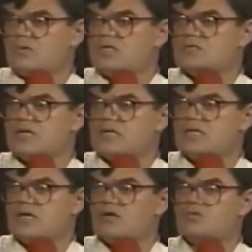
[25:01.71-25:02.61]
He
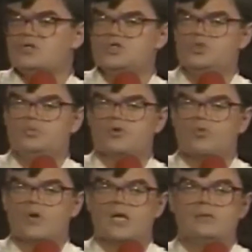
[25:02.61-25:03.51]
sat down. She put
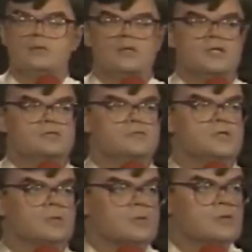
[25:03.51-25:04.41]
a red
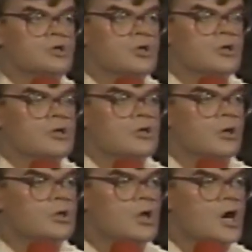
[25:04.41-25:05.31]
silk
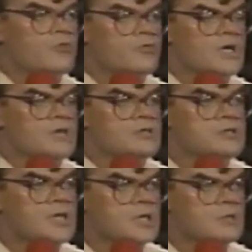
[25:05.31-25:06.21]
cloth around
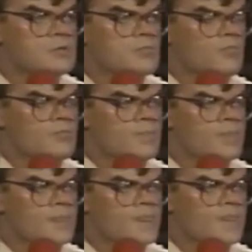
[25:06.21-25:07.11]
his neck.
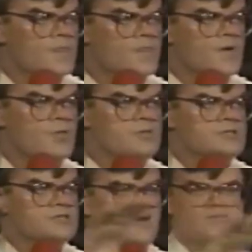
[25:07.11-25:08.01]
There were
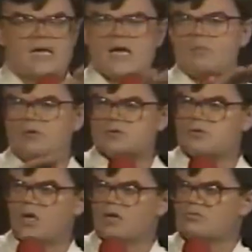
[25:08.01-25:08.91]
stuffed
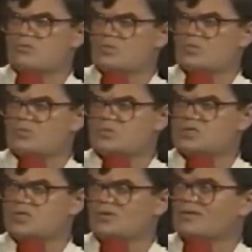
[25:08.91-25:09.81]
animals around.
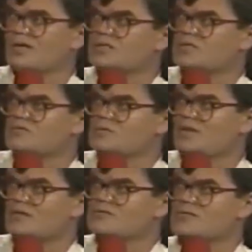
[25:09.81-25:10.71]
She looked like she was
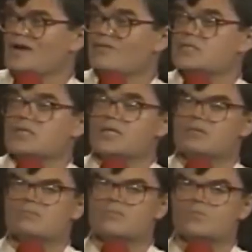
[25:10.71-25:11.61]
about
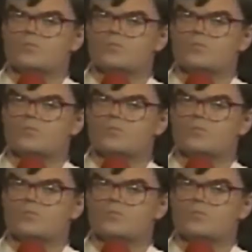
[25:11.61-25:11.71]
17.